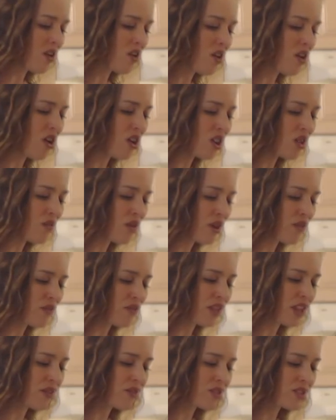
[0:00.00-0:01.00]
out all of our
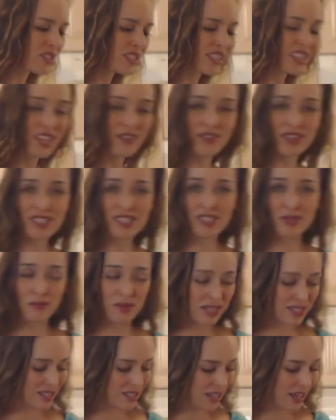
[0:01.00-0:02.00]
flavors and give us some
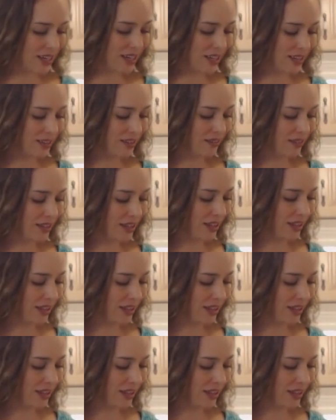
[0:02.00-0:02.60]
exciting little